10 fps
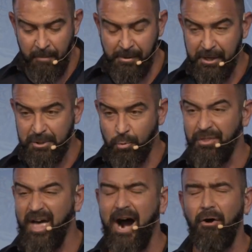Because
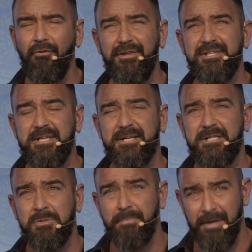without this
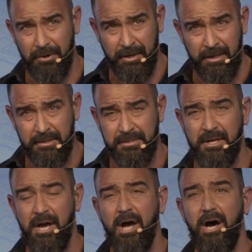experience
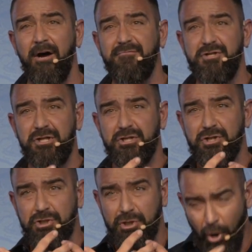of just
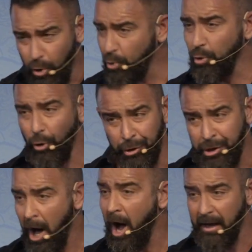total
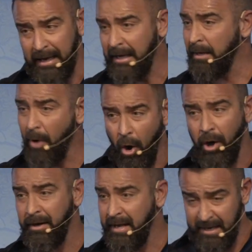knock him
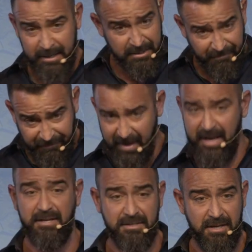on his
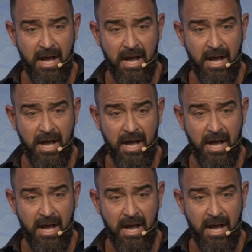face